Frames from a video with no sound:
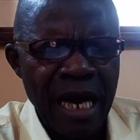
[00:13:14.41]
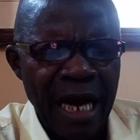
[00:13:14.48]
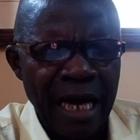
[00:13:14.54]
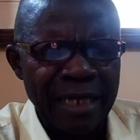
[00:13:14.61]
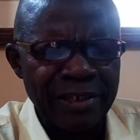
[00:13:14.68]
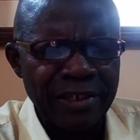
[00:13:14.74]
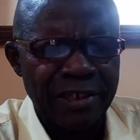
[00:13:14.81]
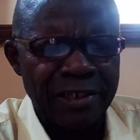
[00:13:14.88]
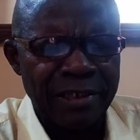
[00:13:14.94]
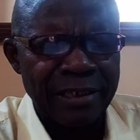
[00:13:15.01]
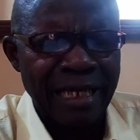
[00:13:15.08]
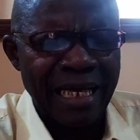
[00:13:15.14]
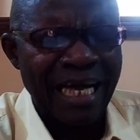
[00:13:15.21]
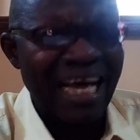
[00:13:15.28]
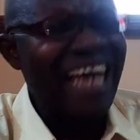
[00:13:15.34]

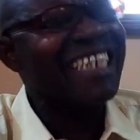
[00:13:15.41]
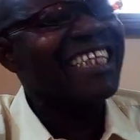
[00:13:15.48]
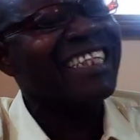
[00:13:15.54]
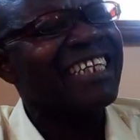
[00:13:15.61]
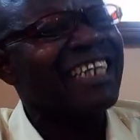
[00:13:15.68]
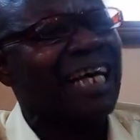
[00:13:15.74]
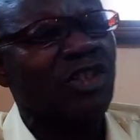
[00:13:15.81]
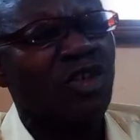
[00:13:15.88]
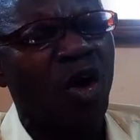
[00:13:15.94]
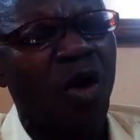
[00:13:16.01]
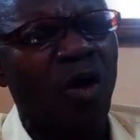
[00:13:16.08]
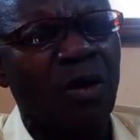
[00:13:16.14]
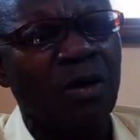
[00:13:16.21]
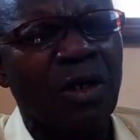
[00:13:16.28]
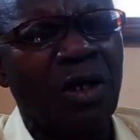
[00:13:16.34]
as anything at
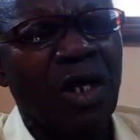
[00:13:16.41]
all.